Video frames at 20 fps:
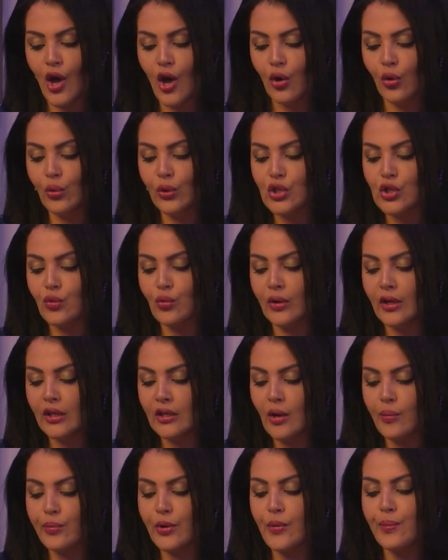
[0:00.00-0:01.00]
which
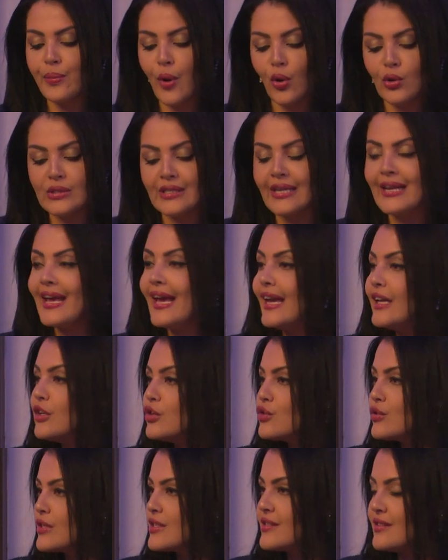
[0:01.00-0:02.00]
will propose an
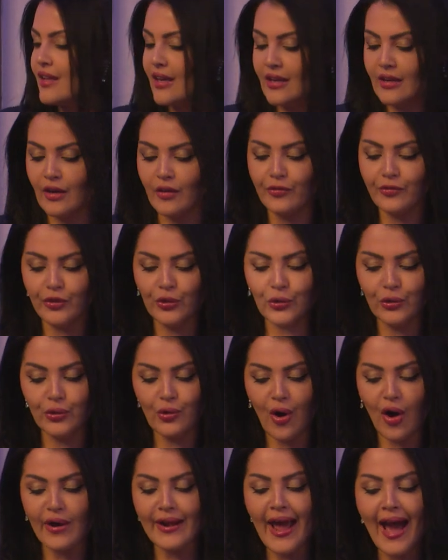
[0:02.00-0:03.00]
interesting view
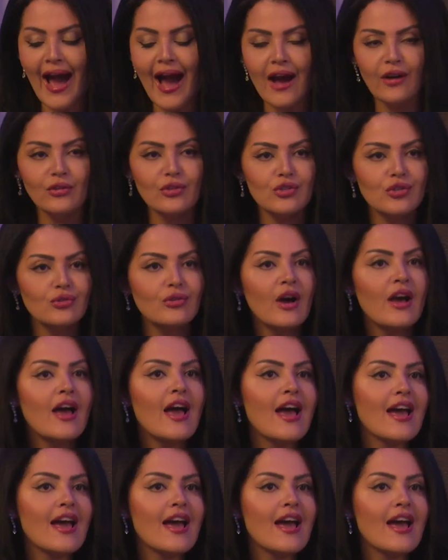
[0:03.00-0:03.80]
on how to